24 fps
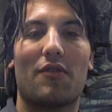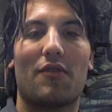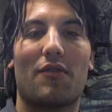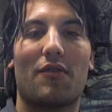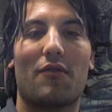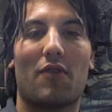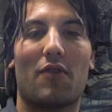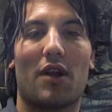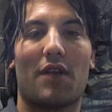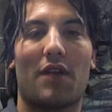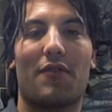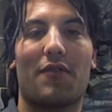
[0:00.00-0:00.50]

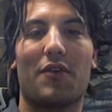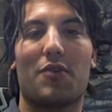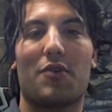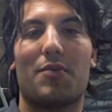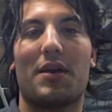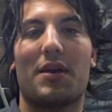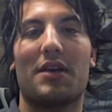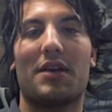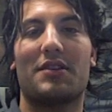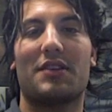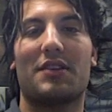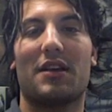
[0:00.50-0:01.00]
running for your
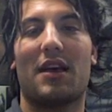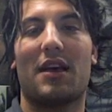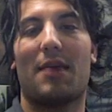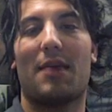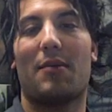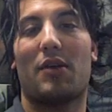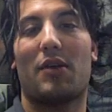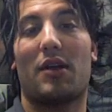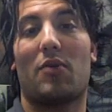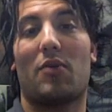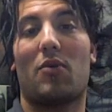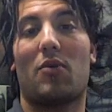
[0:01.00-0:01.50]
PC
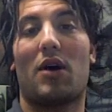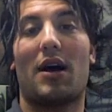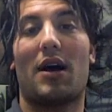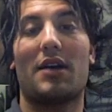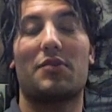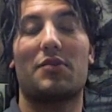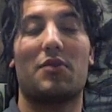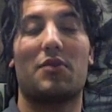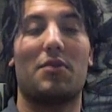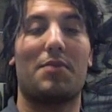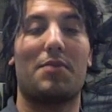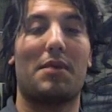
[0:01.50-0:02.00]
emulator-wise,
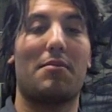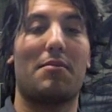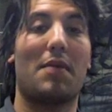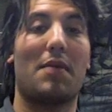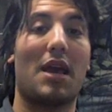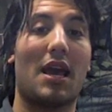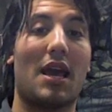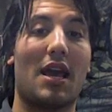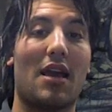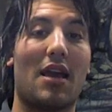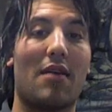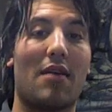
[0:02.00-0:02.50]
whether it be
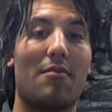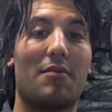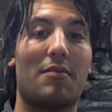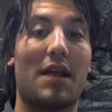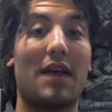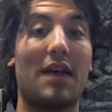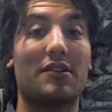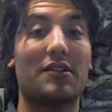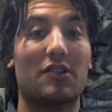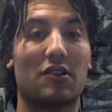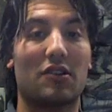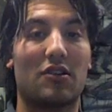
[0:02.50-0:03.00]
MAME,
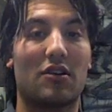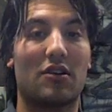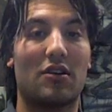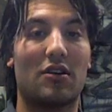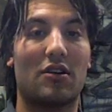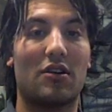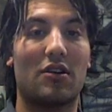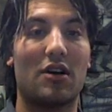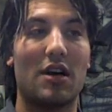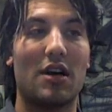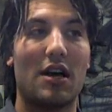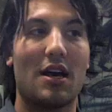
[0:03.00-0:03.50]

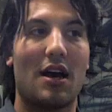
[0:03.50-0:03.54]
Nesticle,